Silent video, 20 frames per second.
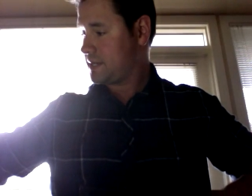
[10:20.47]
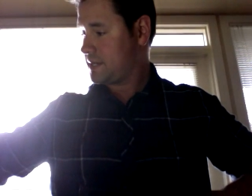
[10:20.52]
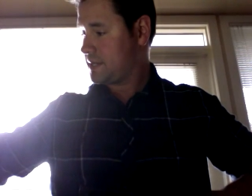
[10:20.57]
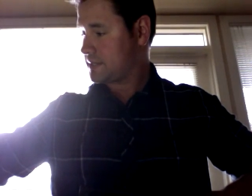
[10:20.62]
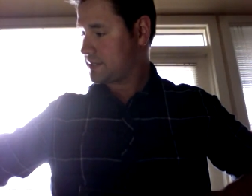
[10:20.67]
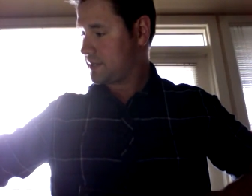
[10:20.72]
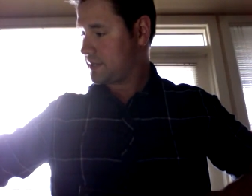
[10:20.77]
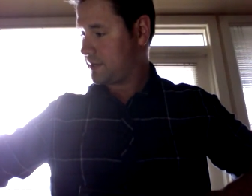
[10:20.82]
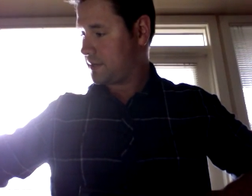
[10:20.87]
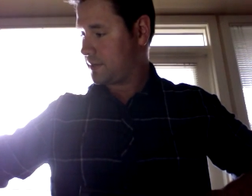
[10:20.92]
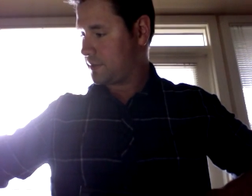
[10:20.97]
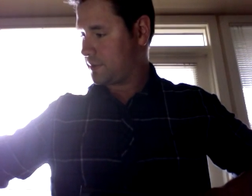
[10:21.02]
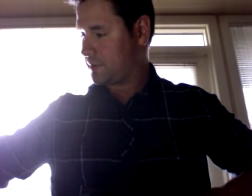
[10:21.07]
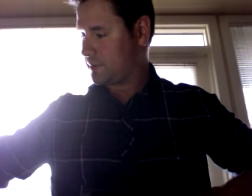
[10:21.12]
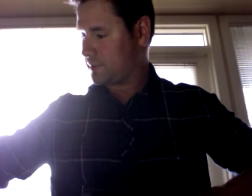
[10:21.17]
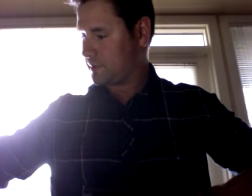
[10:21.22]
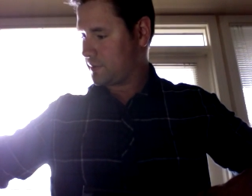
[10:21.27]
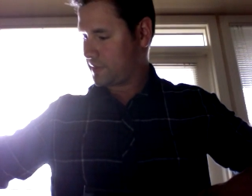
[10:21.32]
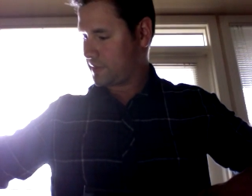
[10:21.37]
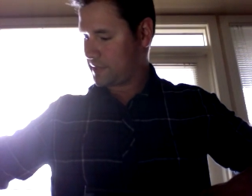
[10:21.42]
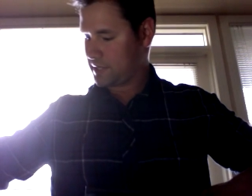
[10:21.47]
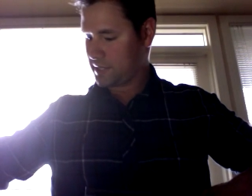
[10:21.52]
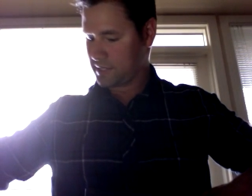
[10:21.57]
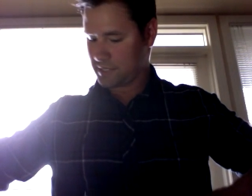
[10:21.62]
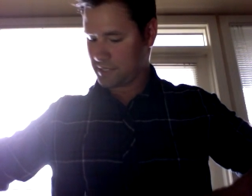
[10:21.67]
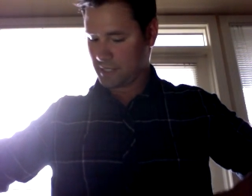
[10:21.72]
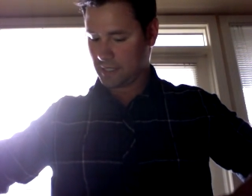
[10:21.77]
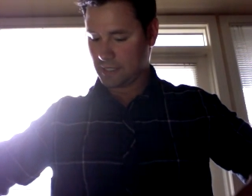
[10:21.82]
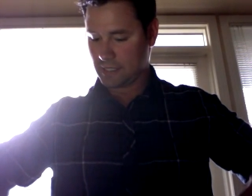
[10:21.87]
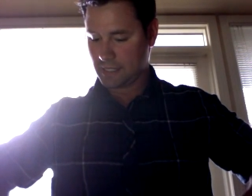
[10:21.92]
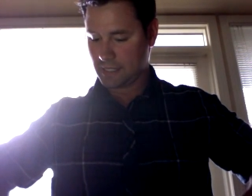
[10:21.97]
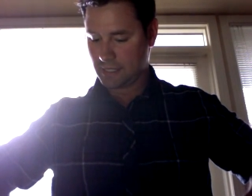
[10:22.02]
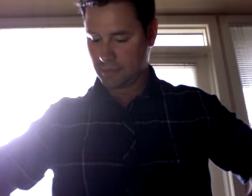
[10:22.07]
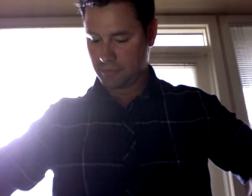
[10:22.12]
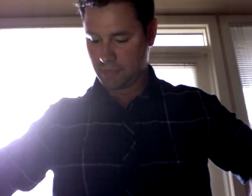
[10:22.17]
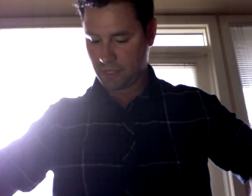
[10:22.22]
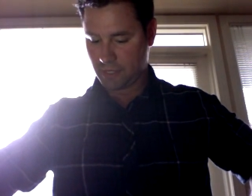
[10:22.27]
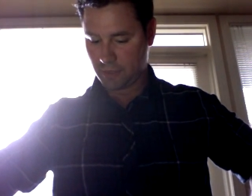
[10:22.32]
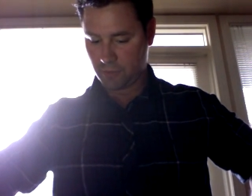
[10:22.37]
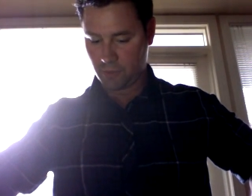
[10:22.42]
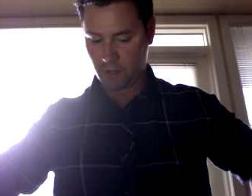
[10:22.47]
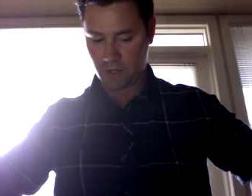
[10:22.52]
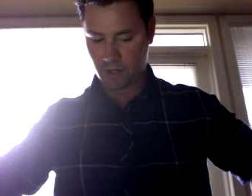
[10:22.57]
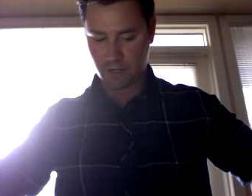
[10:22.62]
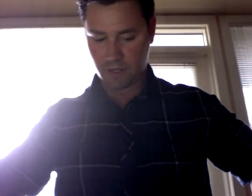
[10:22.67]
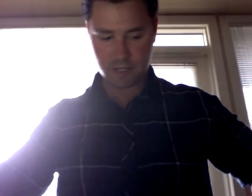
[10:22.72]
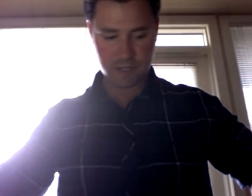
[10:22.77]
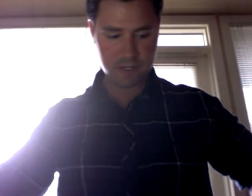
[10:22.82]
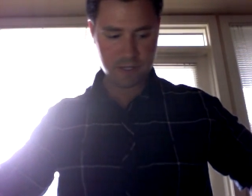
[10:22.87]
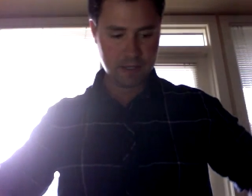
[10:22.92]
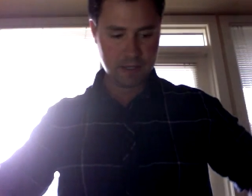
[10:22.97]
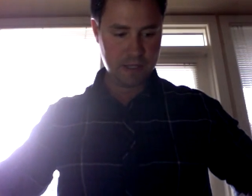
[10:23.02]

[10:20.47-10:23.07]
So with just a little bit of work,